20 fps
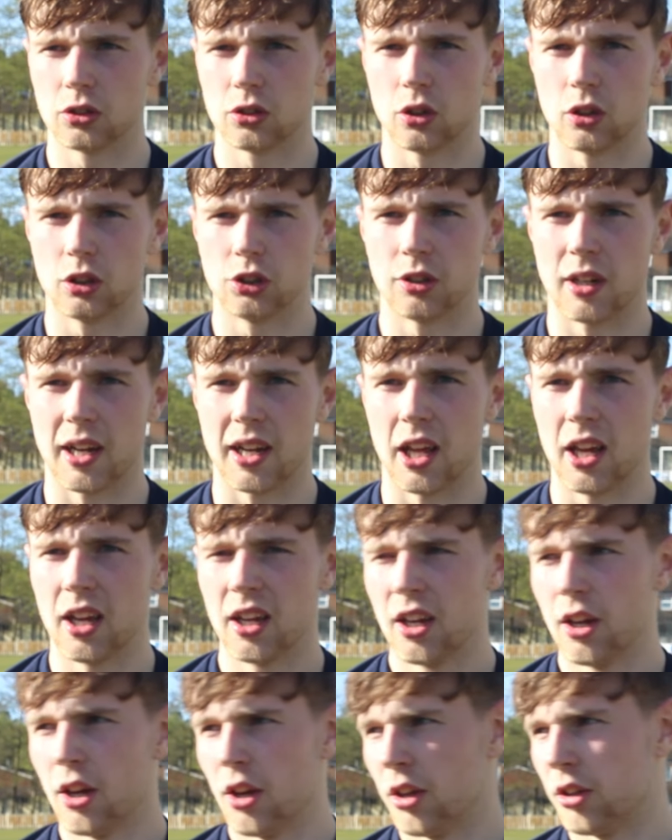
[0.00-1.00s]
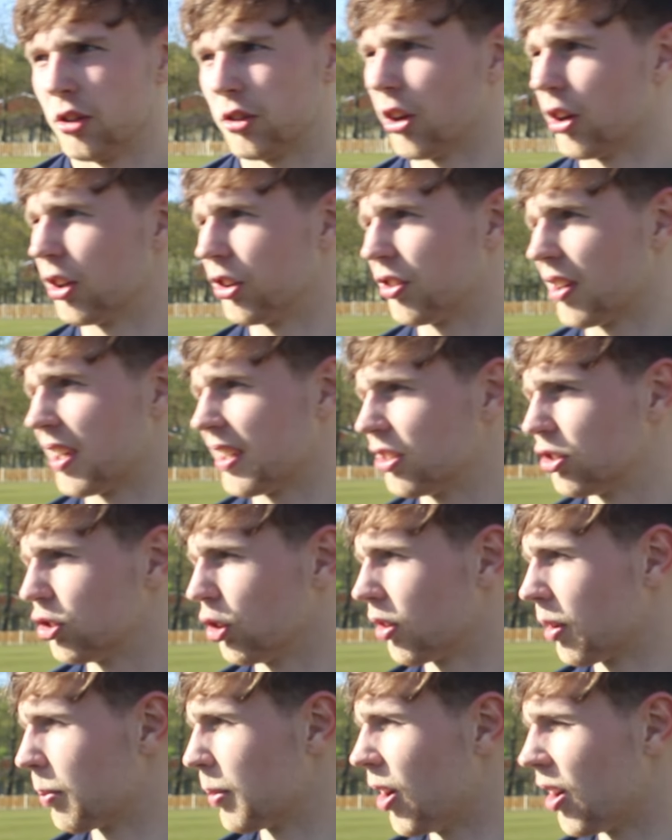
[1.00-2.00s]
sort of trying to
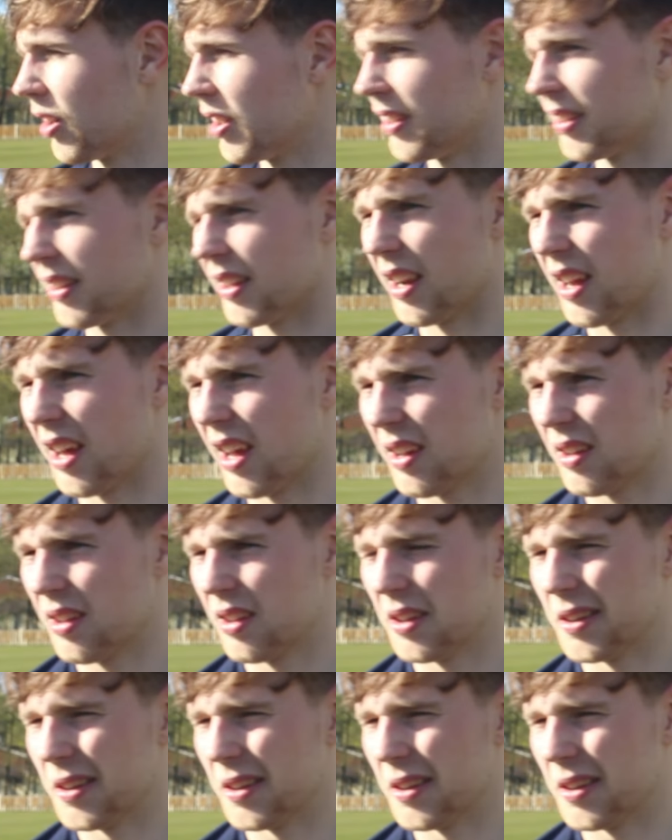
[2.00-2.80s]
suck the ball into the net.